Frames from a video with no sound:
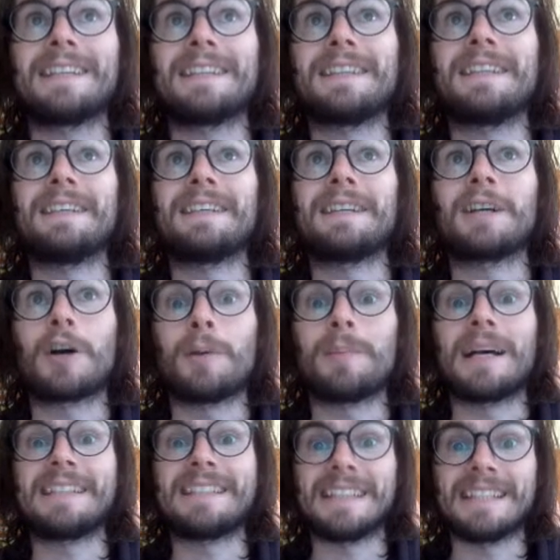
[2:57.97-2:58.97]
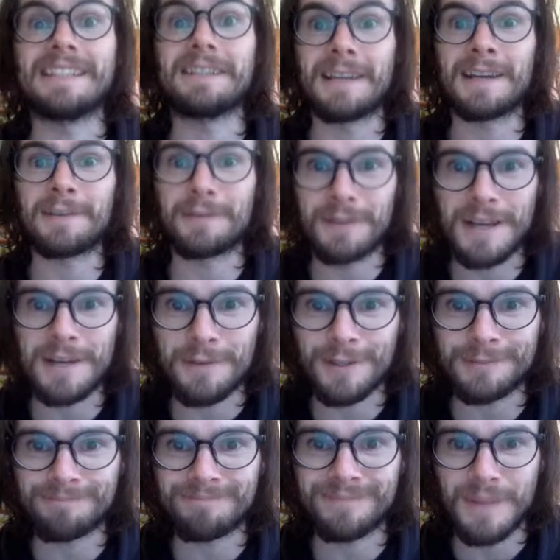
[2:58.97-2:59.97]
the combat in their
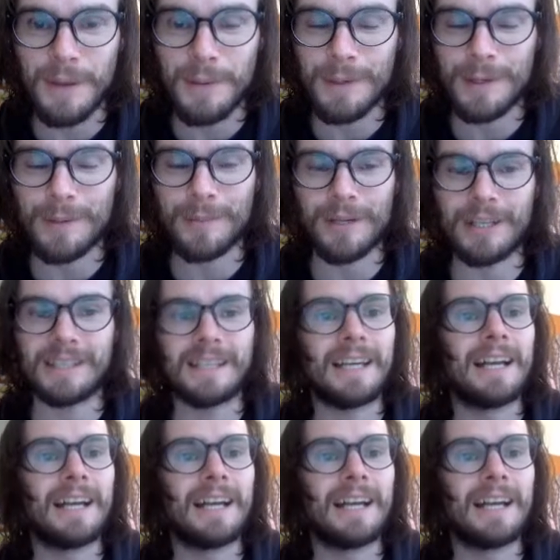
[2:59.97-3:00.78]
favor. There we go, brain.